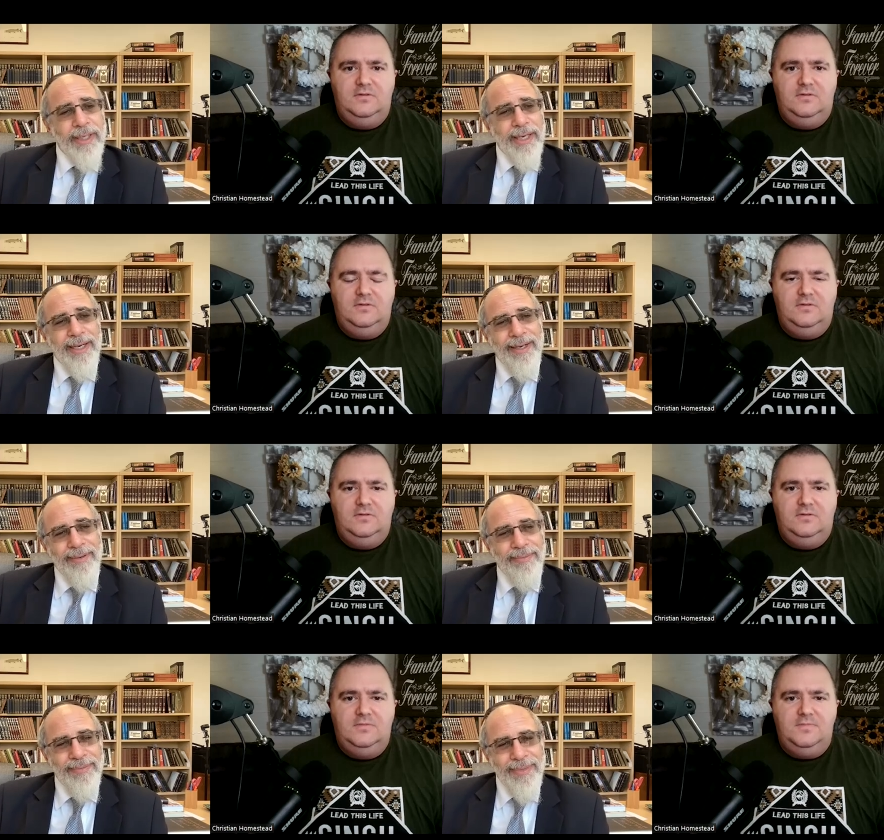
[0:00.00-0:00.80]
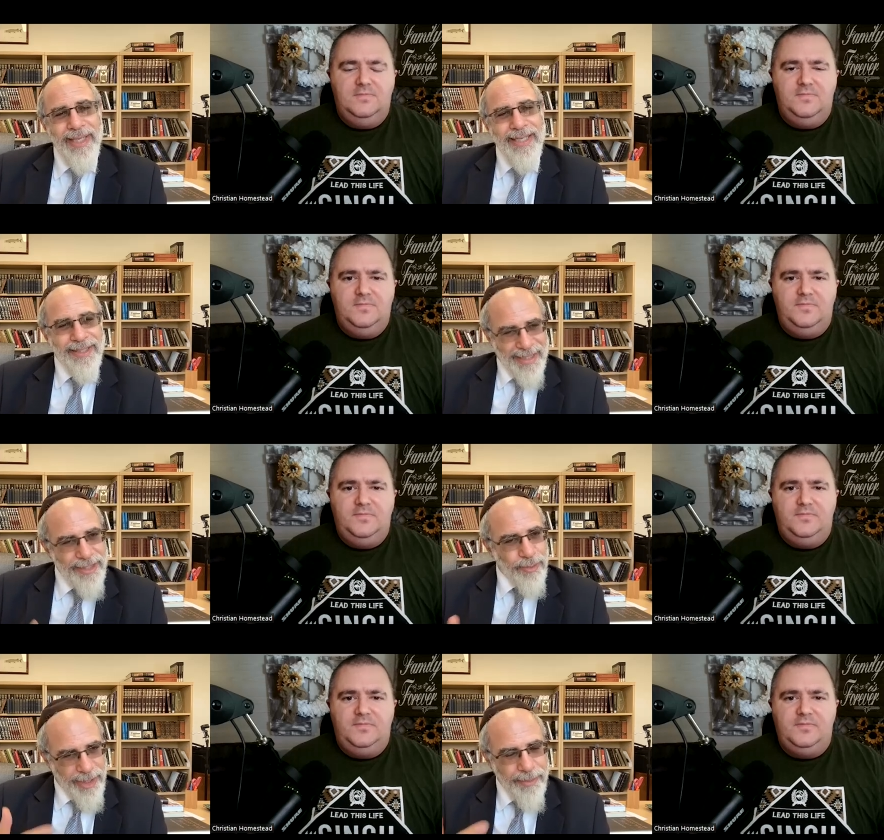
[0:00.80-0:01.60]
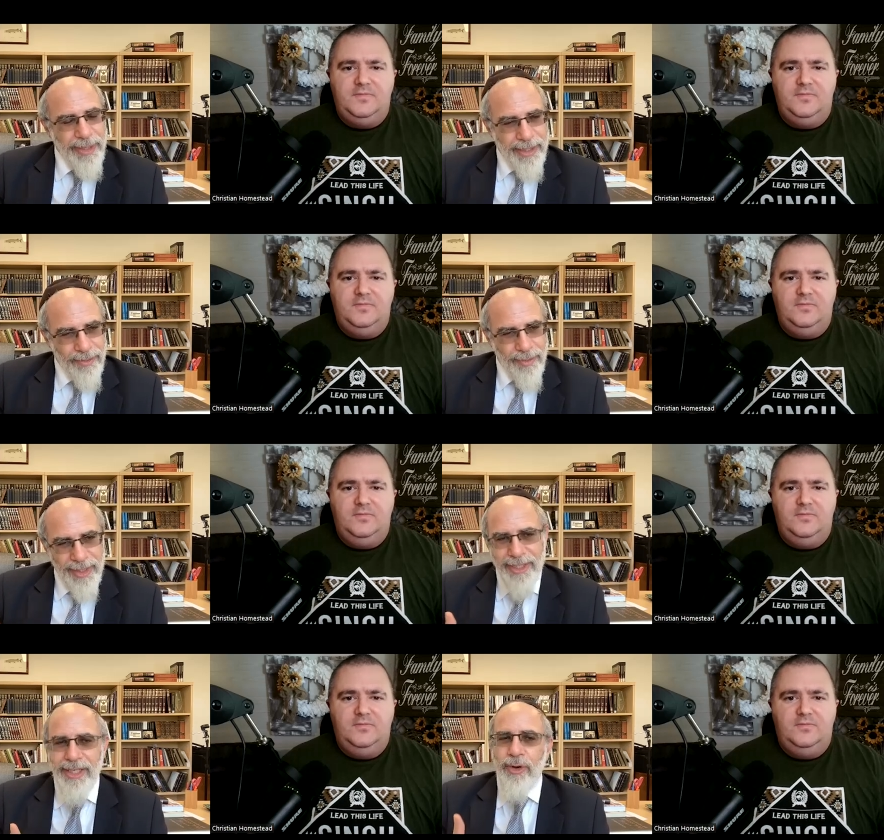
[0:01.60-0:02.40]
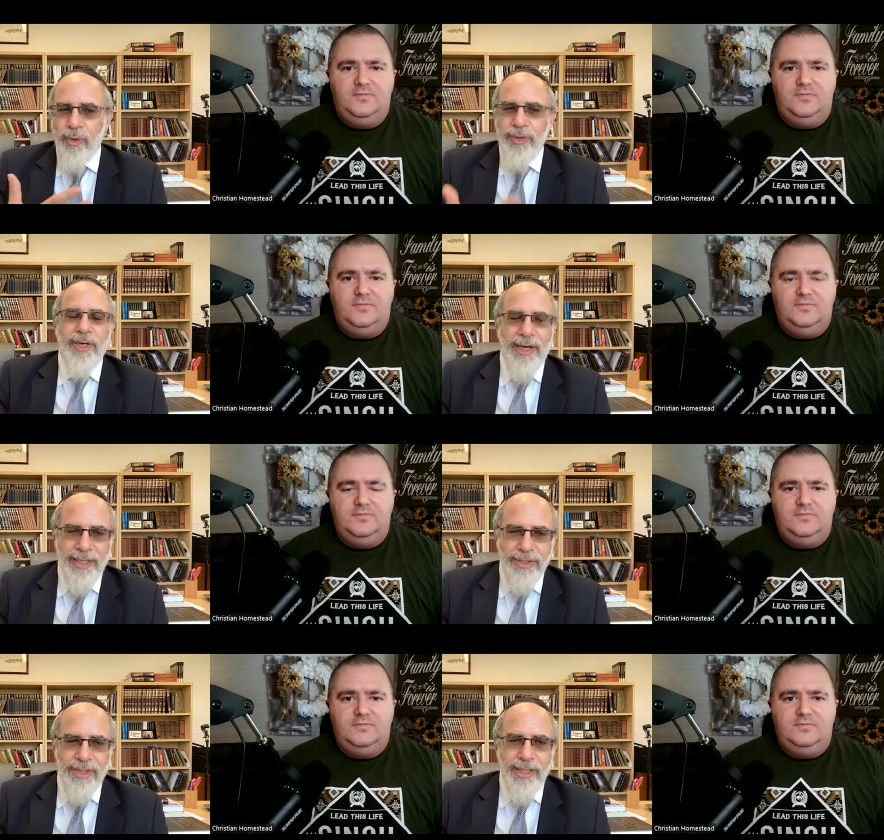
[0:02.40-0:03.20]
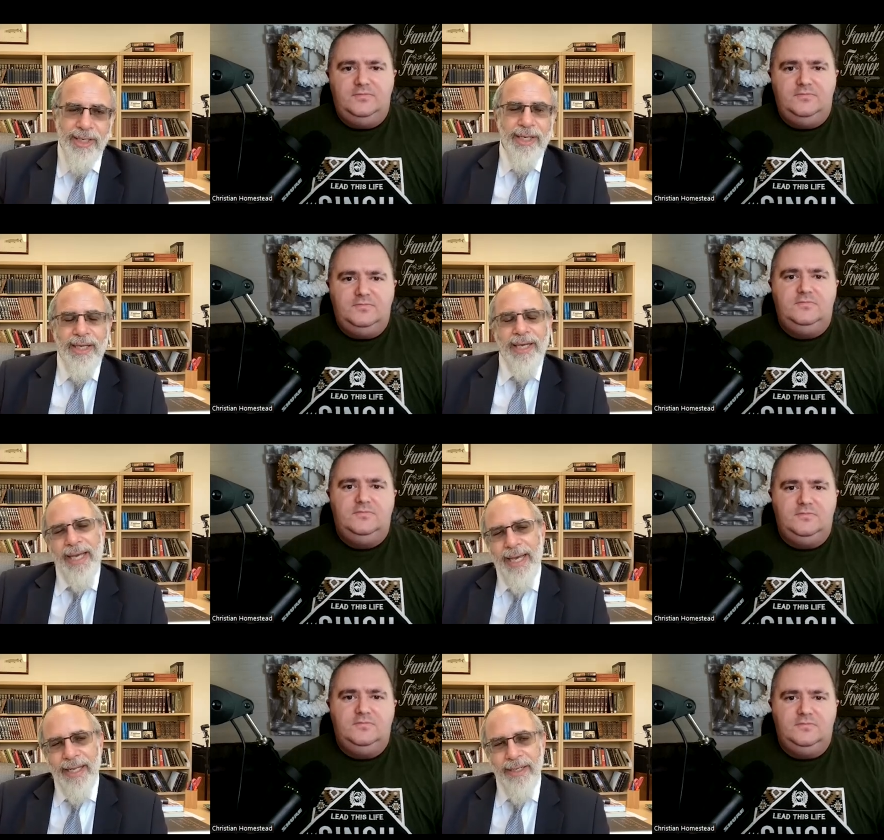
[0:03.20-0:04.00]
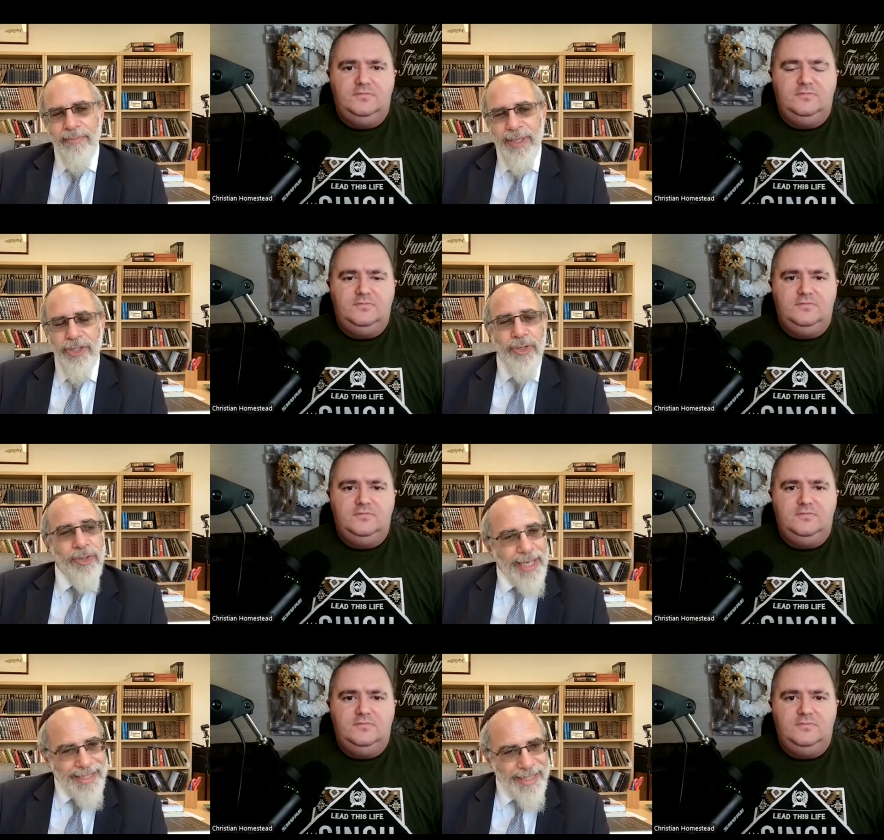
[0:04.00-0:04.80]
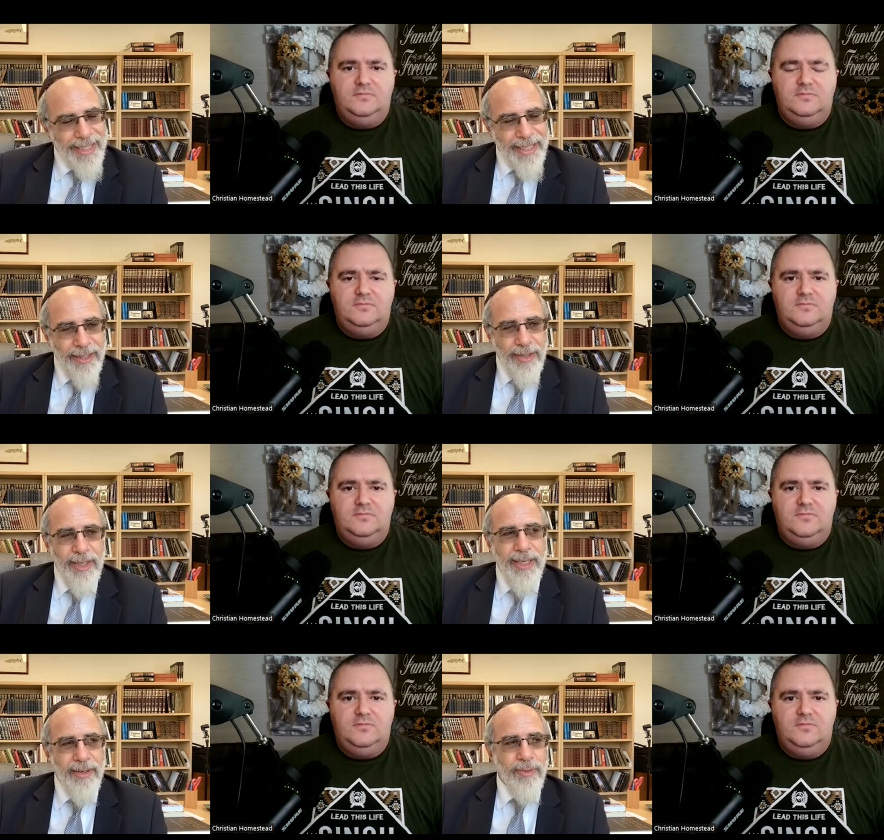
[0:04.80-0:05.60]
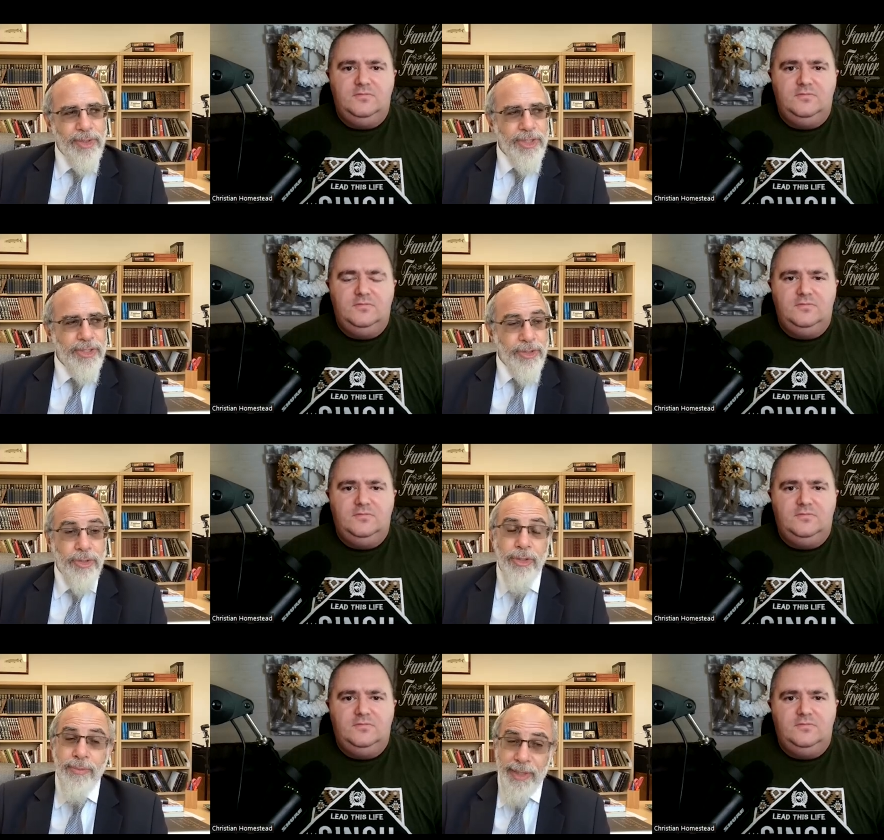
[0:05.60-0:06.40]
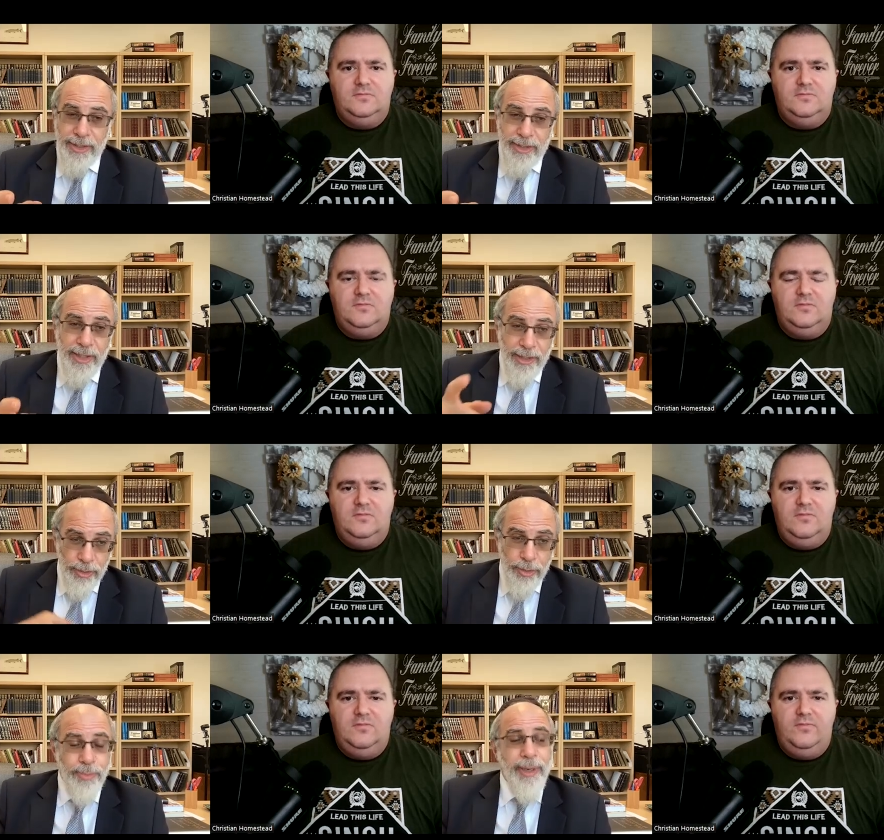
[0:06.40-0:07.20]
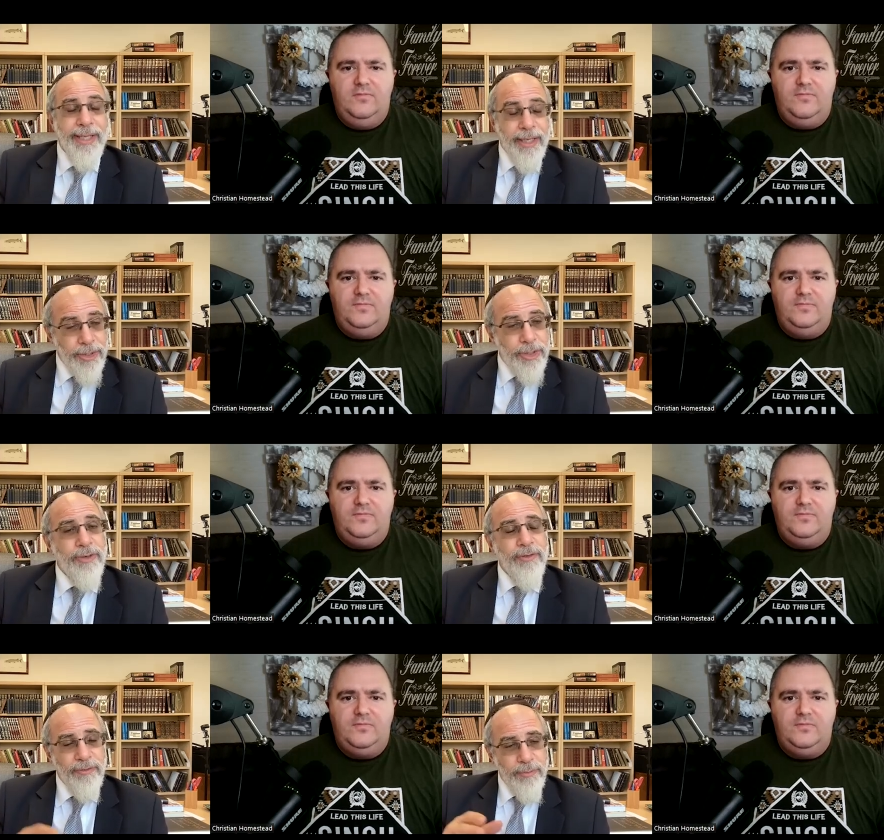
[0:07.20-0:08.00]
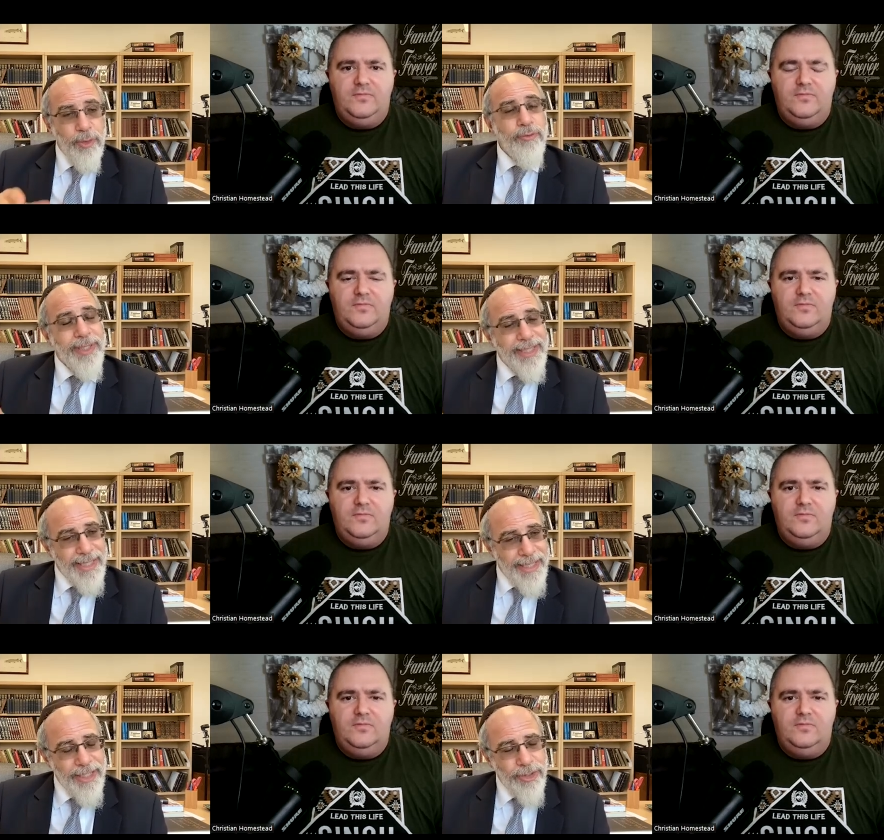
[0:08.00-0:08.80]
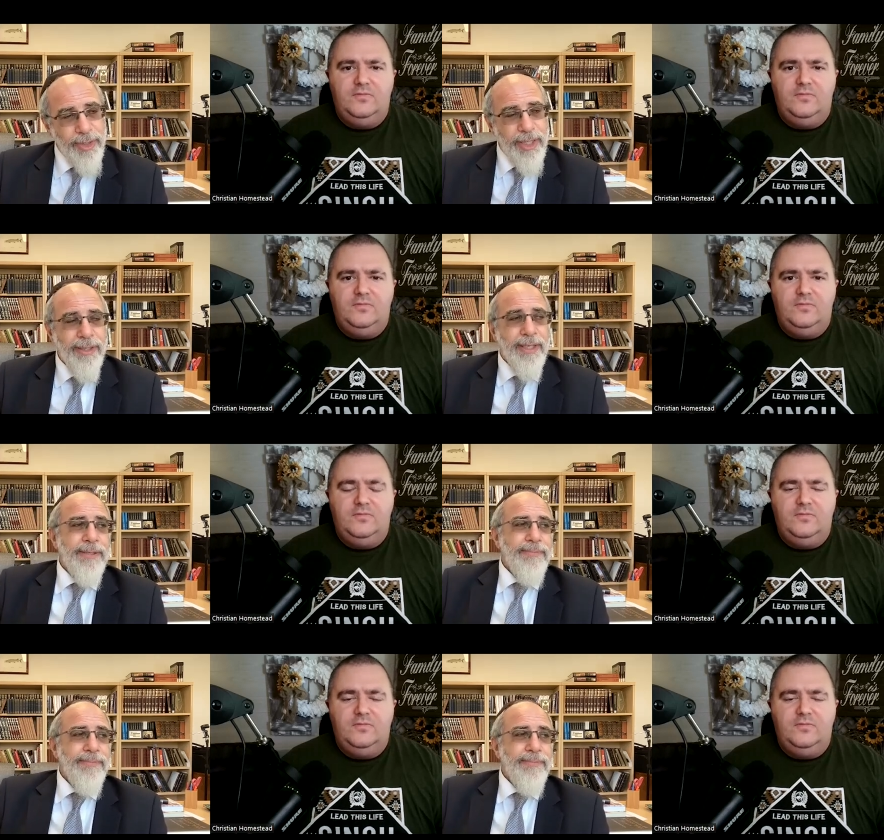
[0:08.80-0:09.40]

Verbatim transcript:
Speaker 1: Um, that's that's what they mean when they say orthodox. And masorati, uh, which is a term that's used by the conservative movement in Israel,